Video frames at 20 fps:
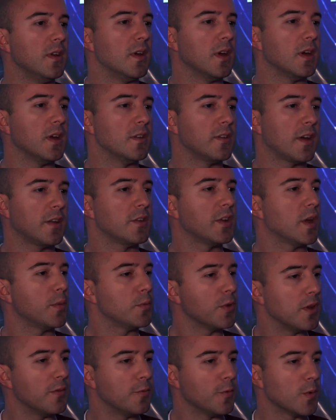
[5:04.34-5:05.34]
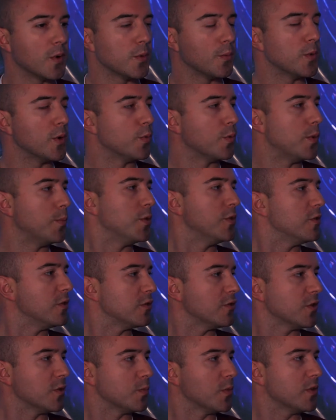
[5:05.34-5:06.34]
a talent update for him, we
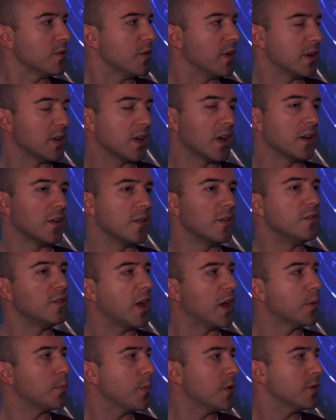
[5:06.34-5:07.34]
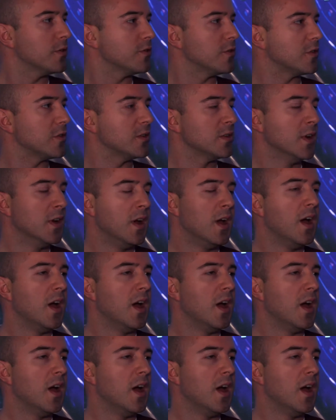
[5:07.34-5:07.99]
repositioned him as like kind of the tank buster,